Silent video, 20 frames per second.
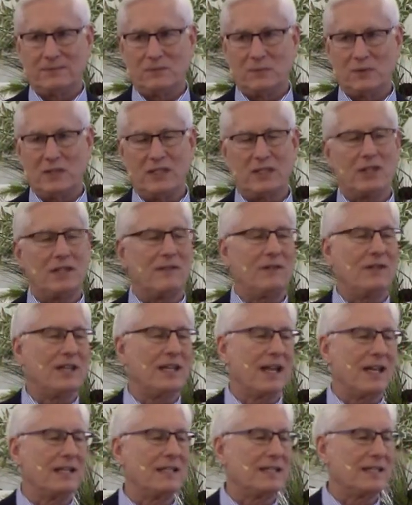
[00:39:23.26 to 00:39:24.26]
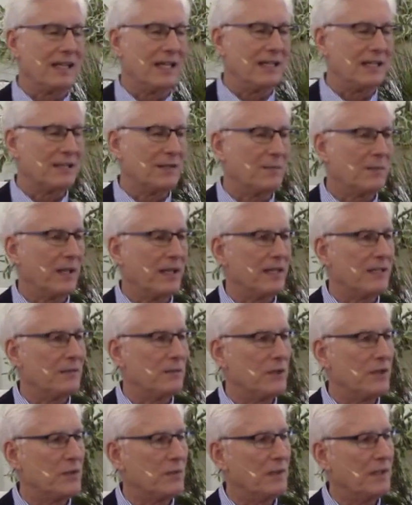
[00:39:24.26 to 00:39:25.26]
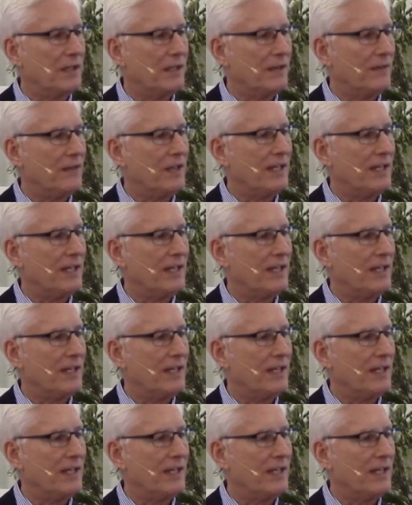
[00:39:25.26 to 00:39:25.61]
religion of the United States, the place in which we live.